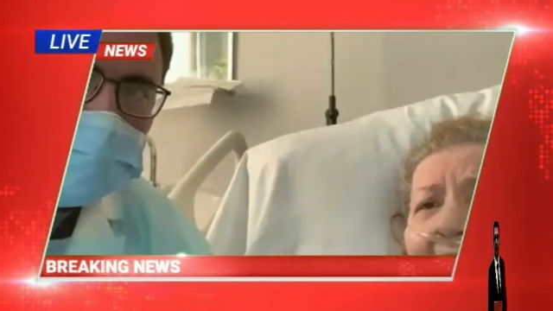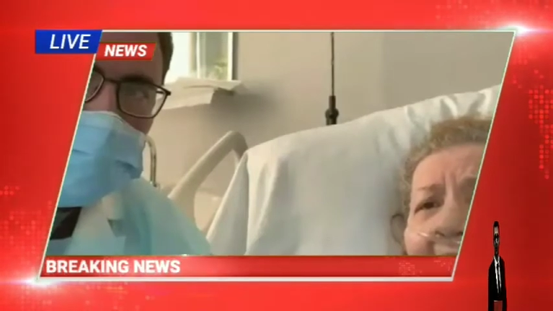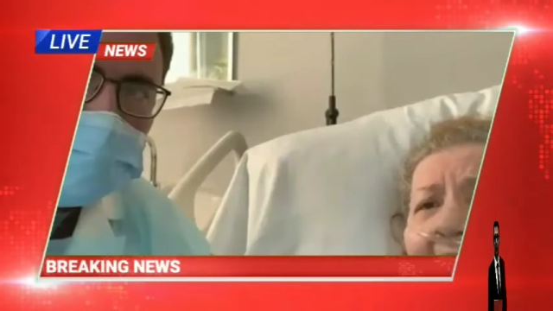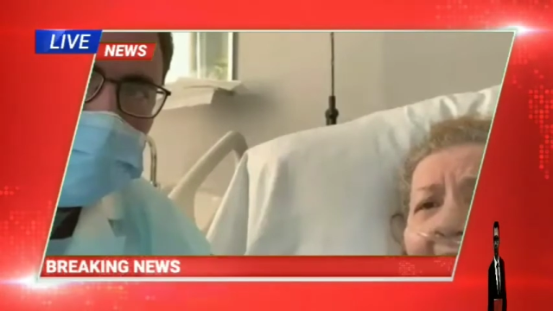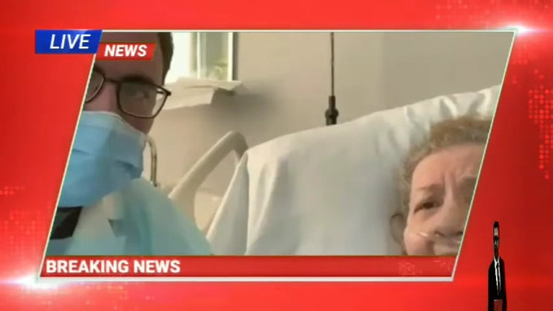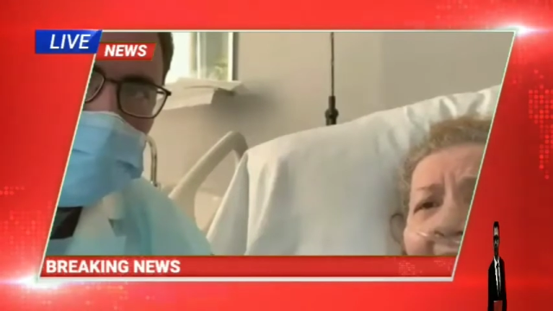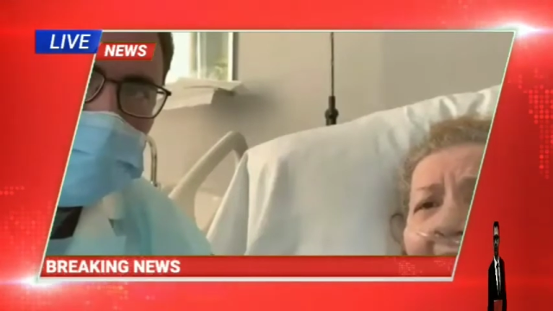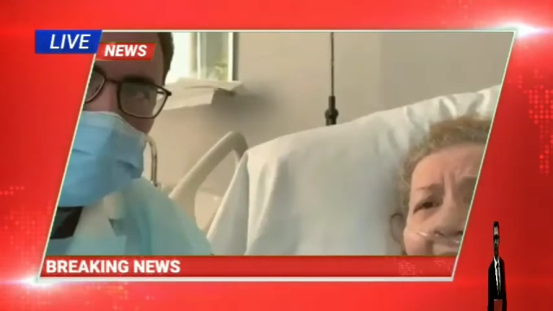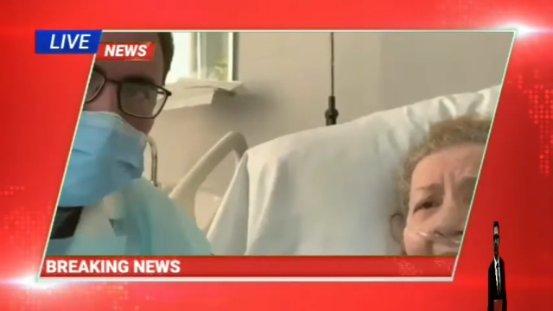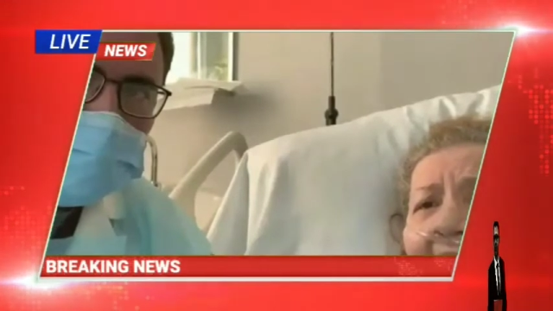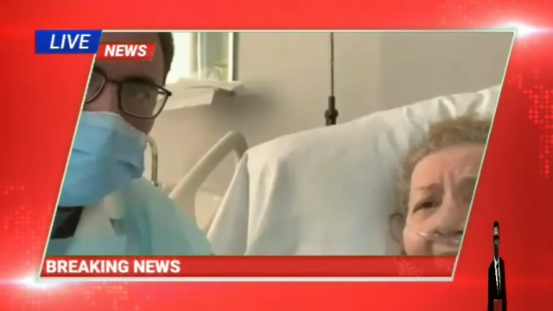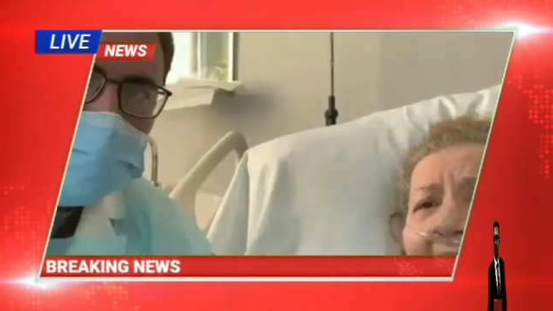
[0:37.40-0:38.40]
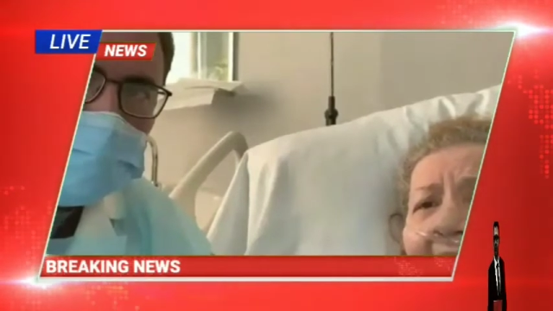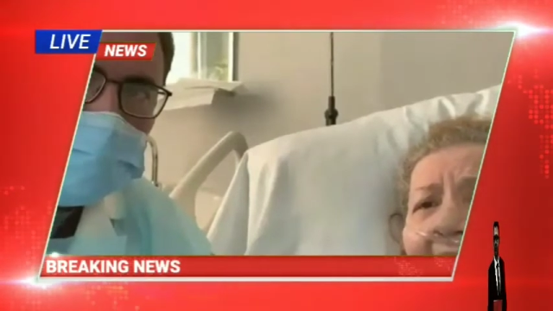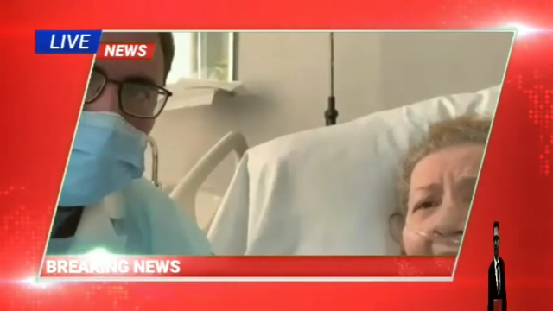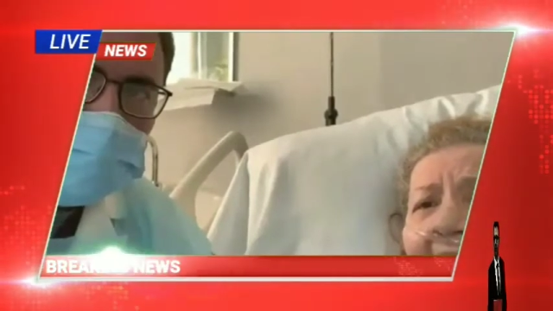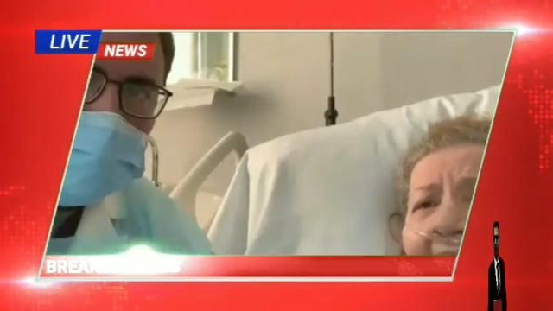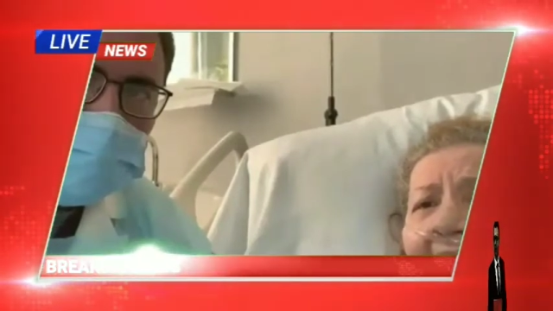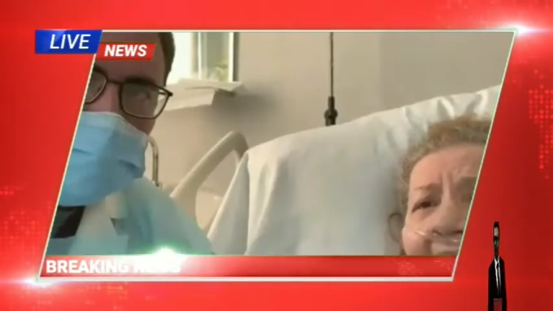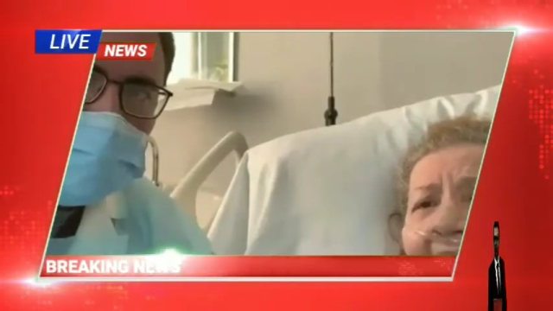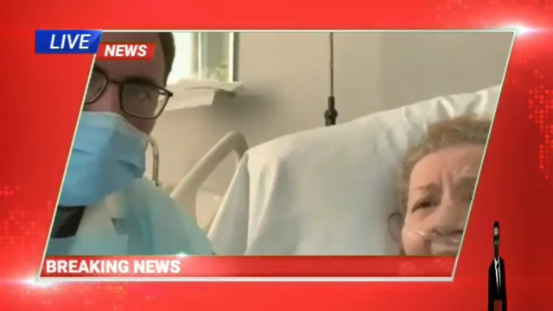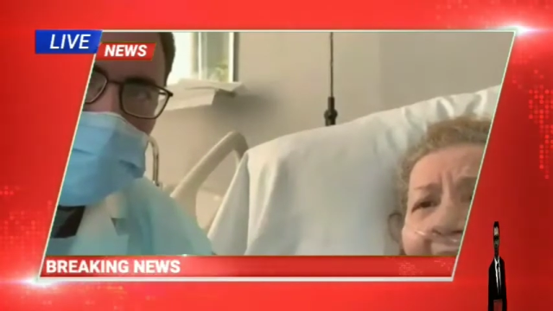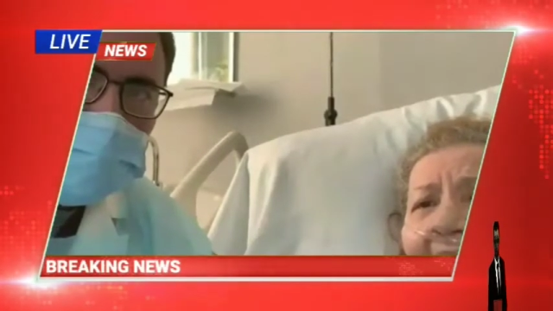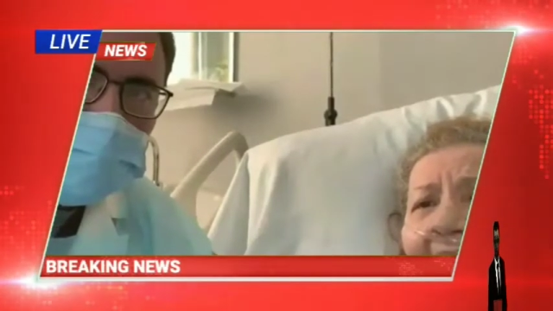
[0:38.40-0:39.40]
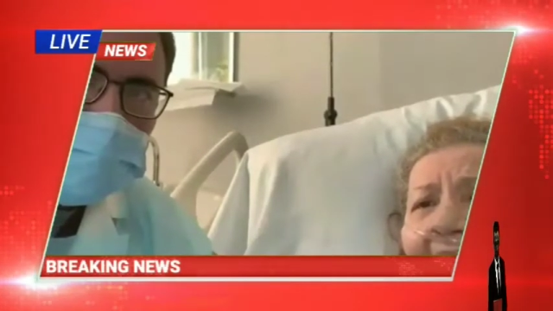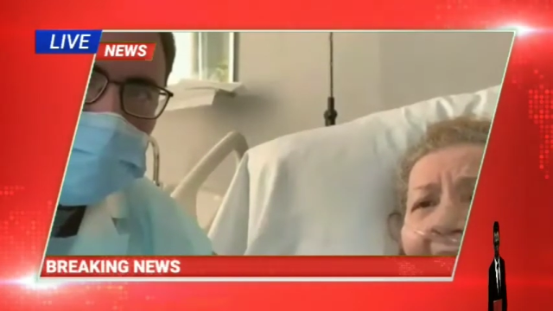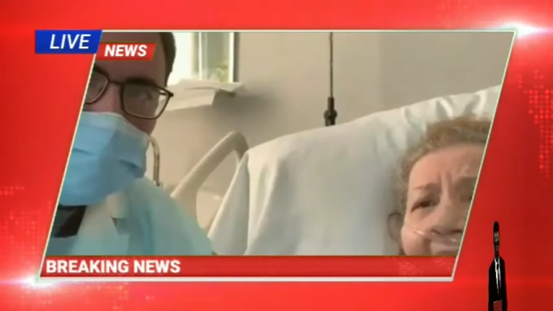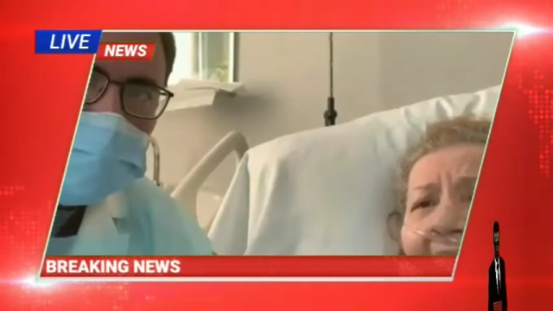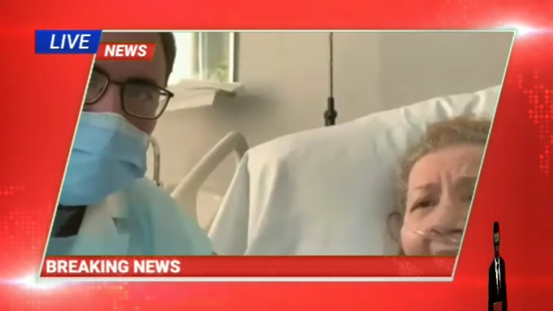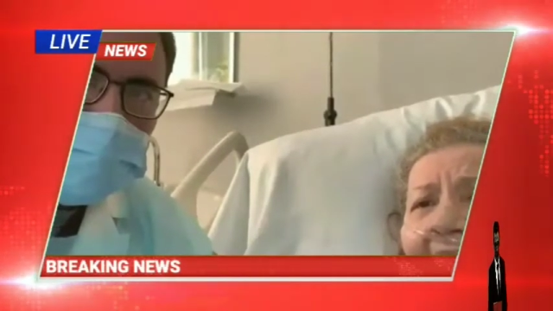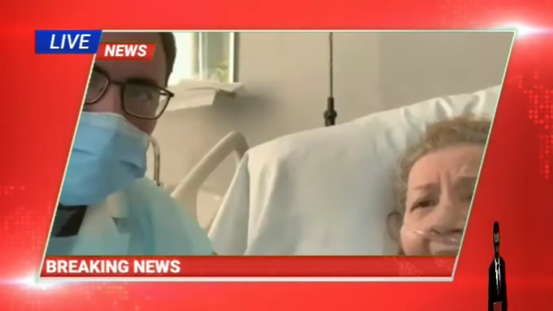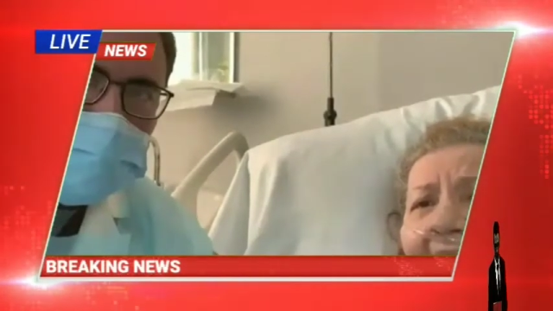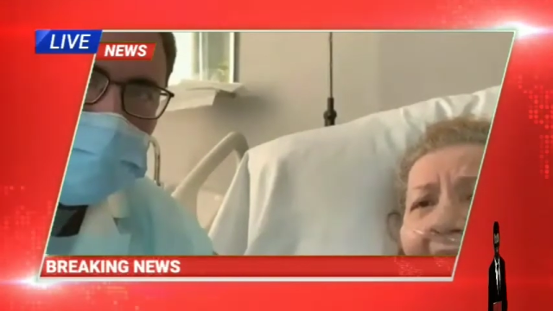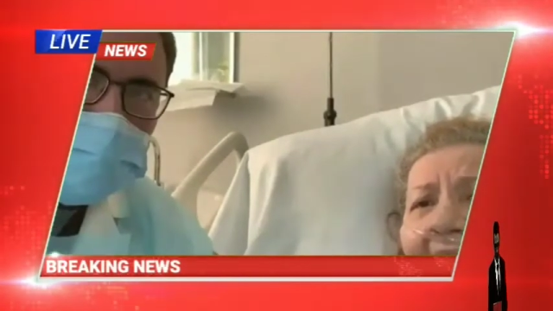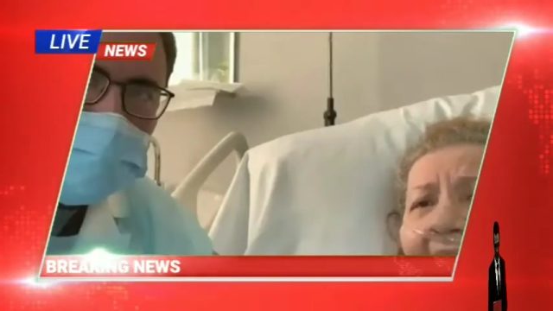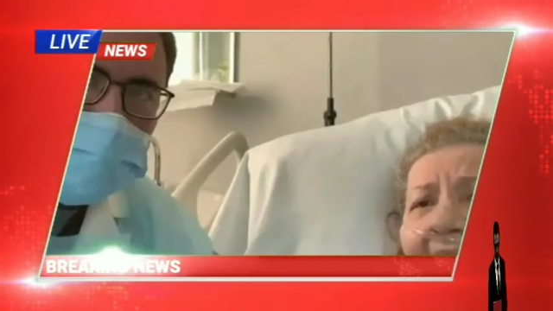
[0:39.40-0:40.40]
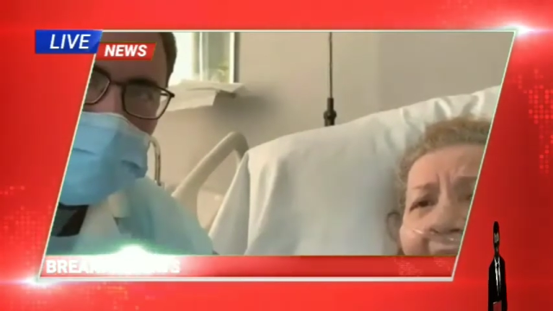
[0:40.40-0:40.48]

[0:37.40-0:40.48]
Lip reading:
No face is visible, so there are no lips to read.